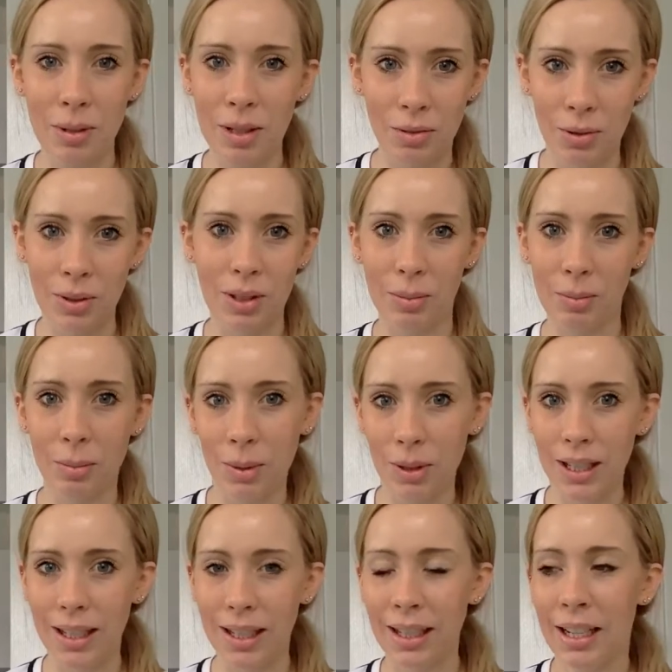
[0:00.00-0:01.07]
and minerals into my
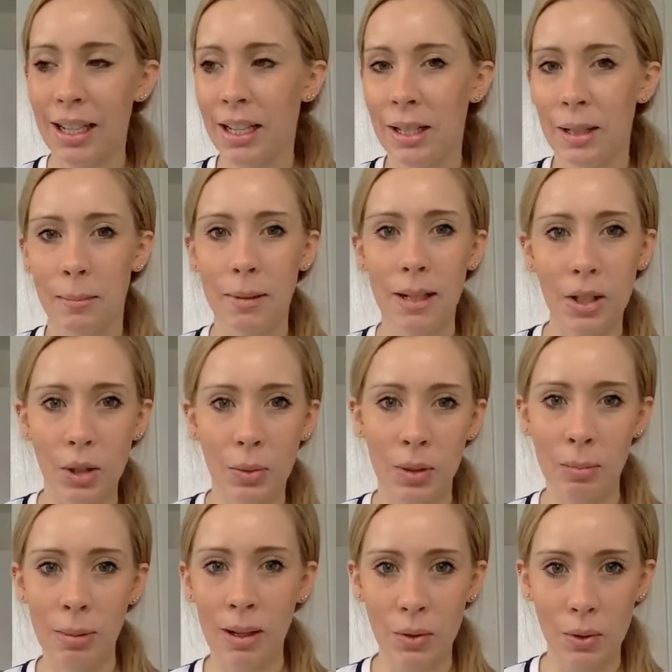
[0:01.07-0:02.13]
body and literally want to
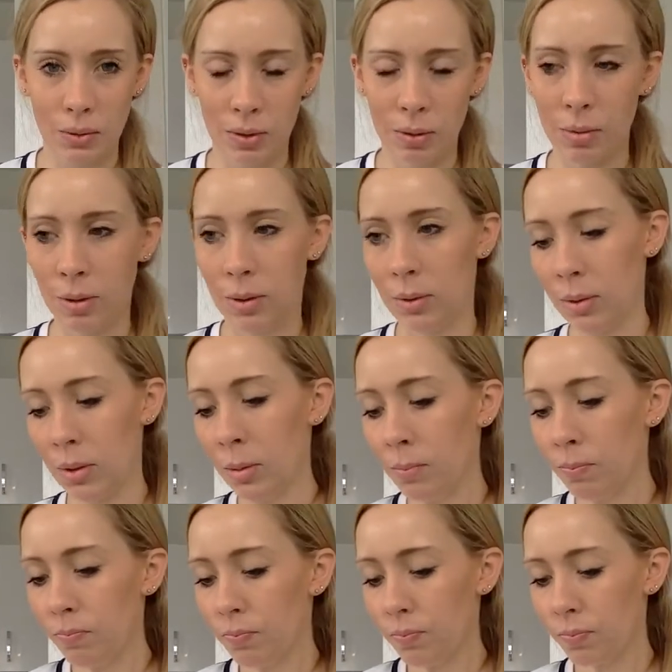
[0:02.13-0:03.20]
bounce off the walls.
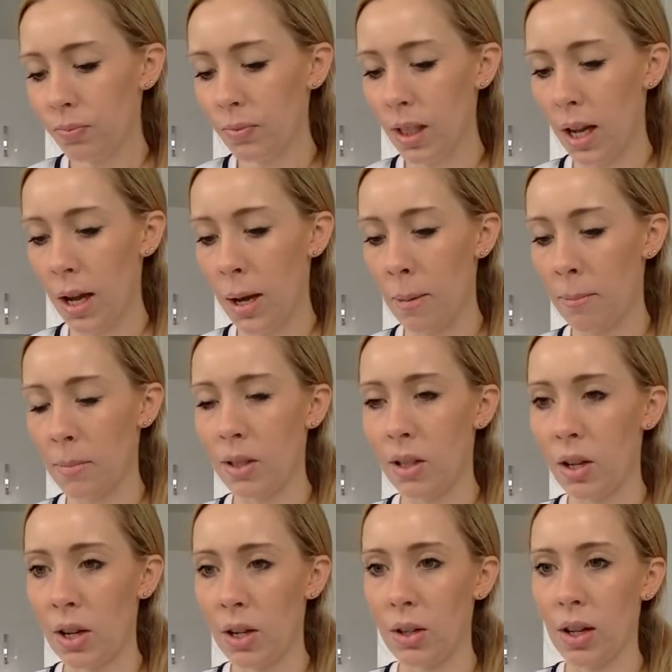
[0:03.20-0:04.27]

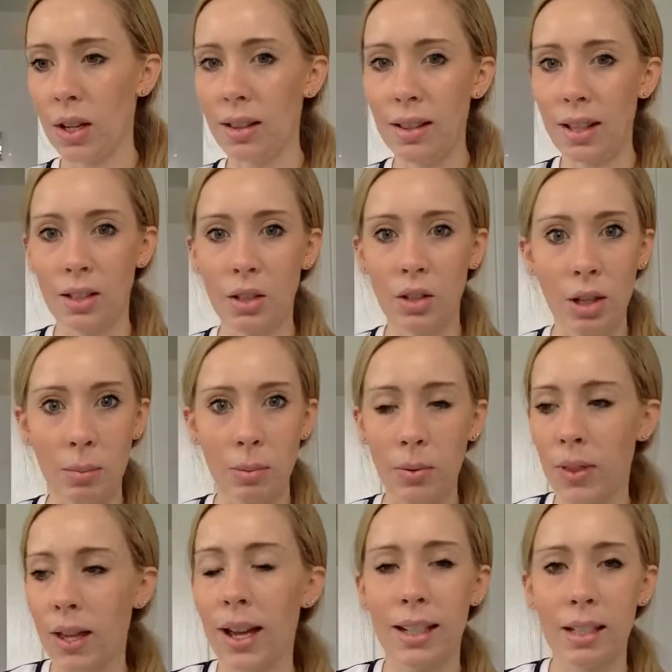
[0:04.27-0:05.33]
So that scoop of
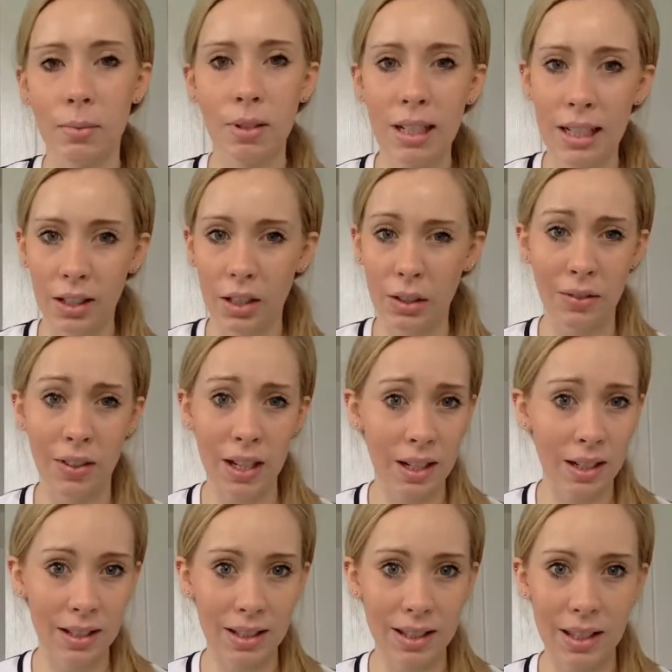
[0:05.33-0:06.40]
that is really a
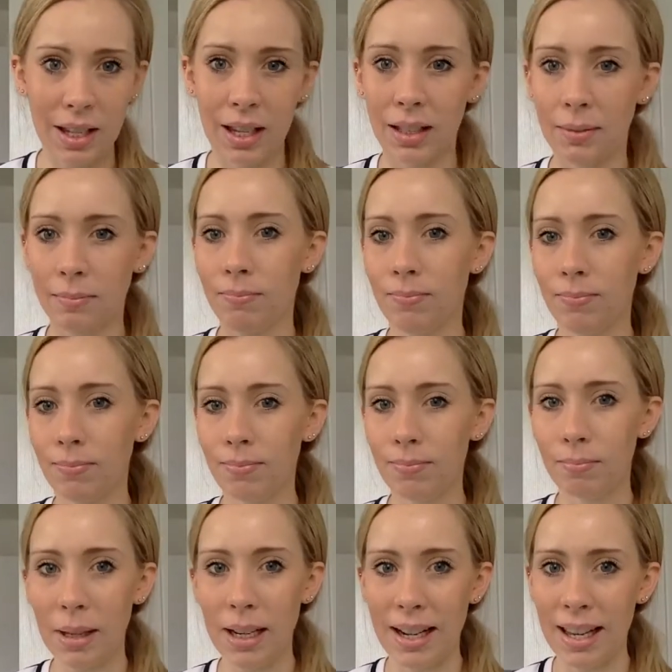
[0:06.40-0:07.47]
convenience thing.
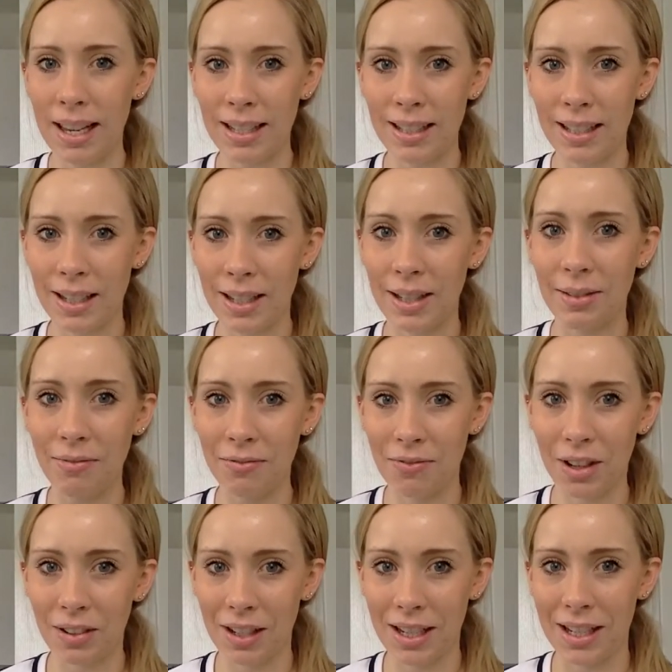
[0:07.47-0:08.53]
Bit lazy,
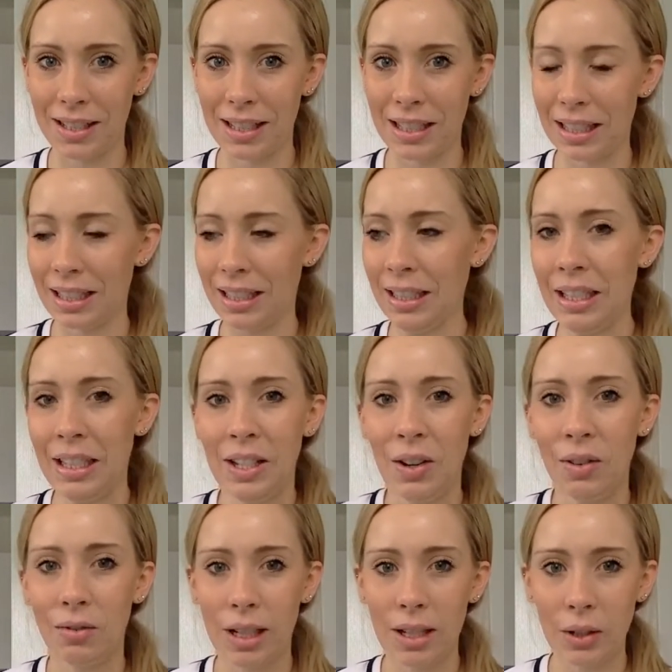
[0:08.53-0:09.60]
very easy,
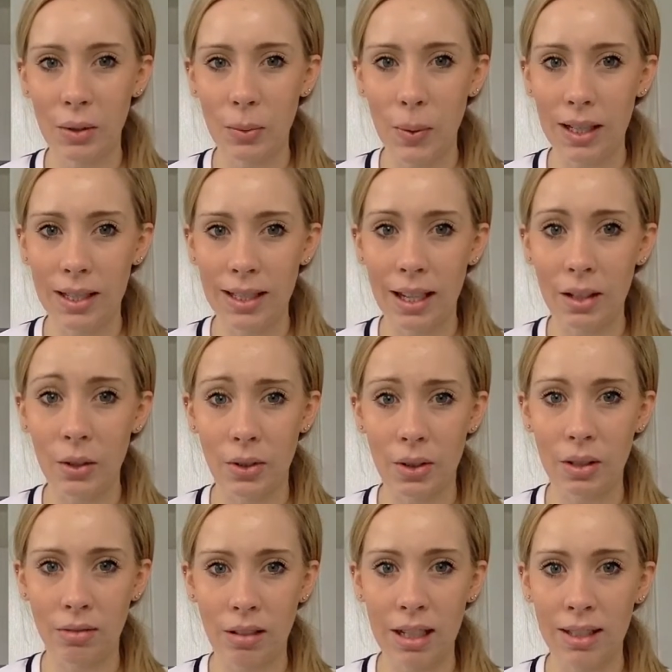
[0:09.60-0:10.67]
really good way to get lots of the
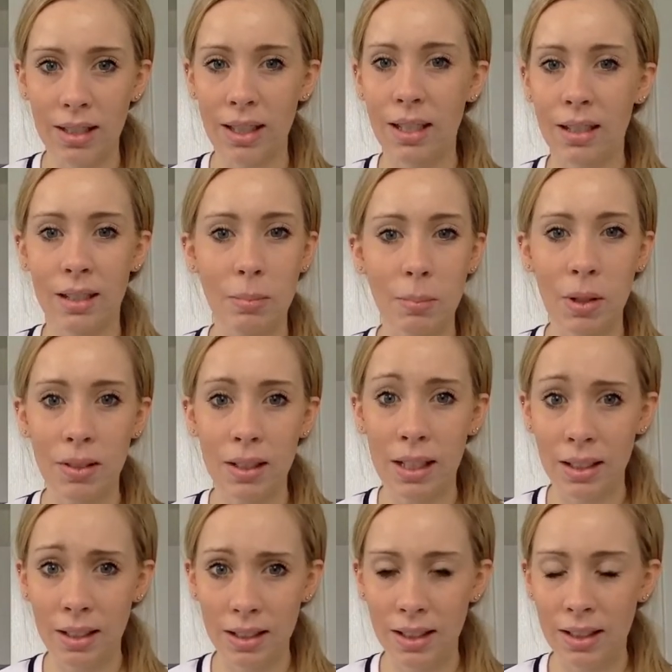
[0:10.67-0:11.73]
greens in.
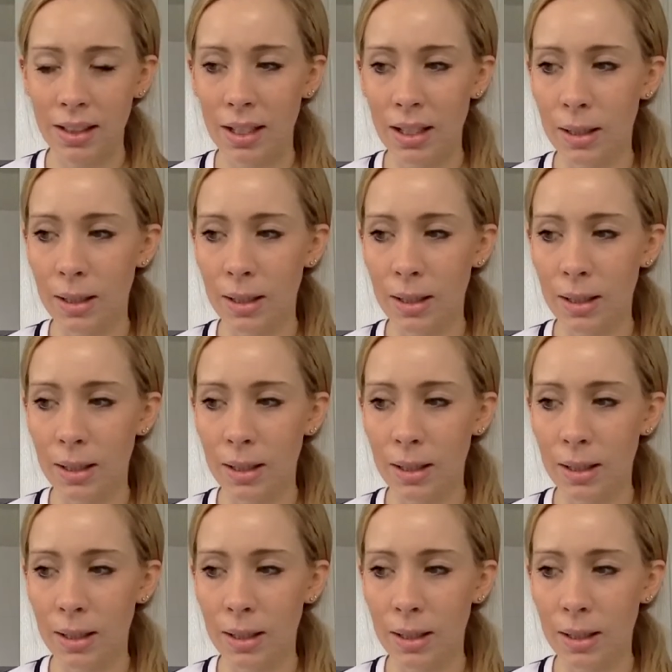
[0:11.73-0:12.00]
Spirulina's in